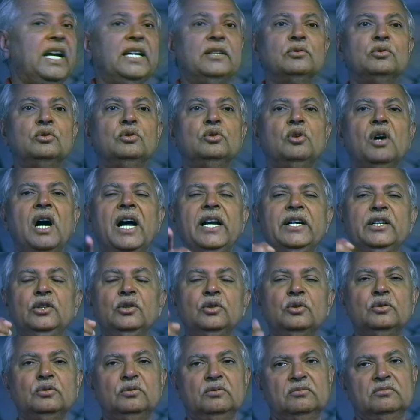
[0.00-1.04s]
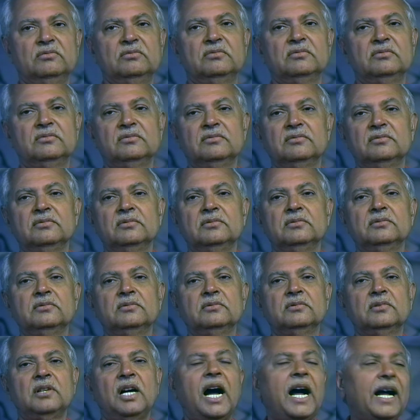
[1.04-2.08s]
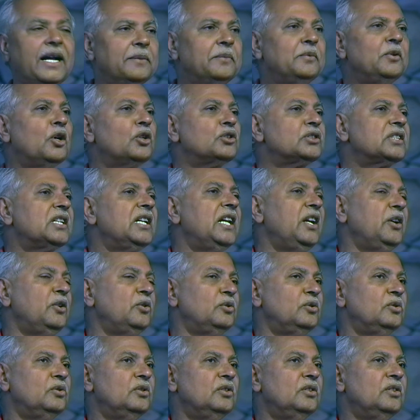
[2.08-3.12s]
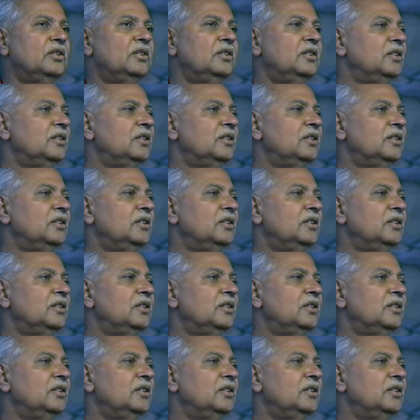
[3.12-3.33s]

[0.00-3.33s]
And who are you? I am your slave.